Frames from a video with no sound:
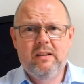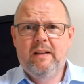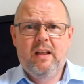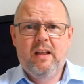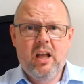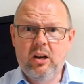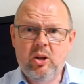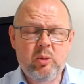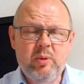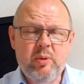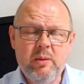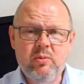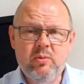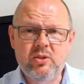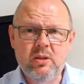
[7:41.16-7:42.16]
a lot of
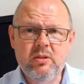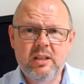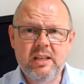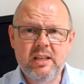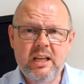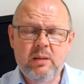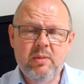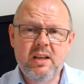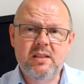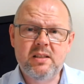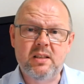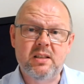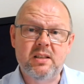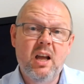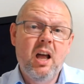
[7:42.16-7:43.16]
people do on a daily
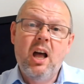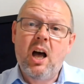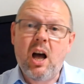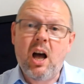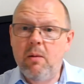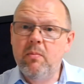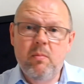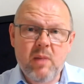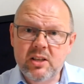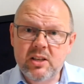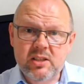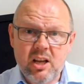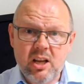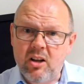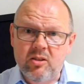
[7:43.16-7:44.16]
basis.
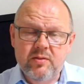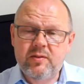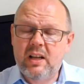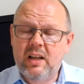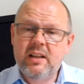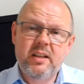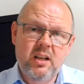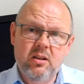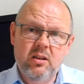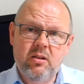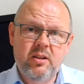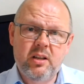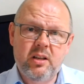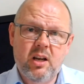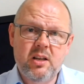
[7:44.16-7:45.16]
Myself, and I think a lot of
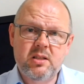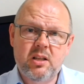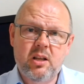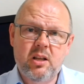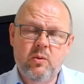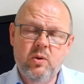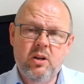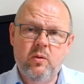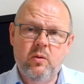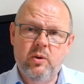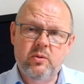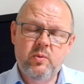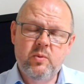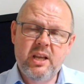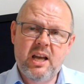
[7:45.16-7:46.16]
the guys that I work
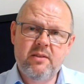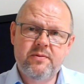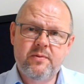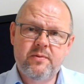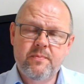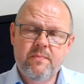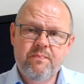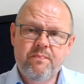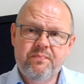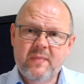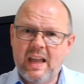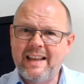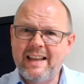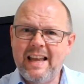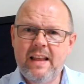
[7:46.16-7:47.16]
with, we have,
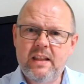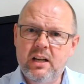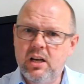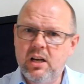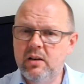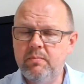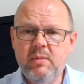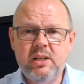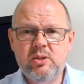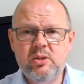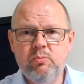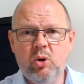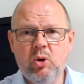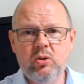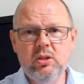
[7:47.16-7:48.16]
again, that kind of mixed
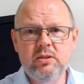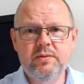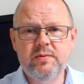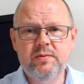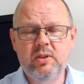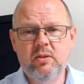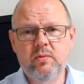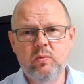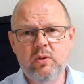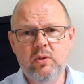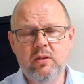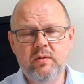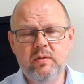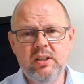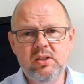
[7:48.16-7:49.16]
model
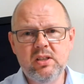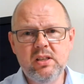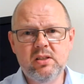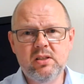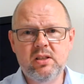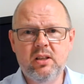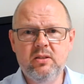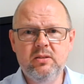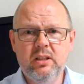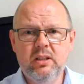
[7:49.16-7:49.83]
of listening. So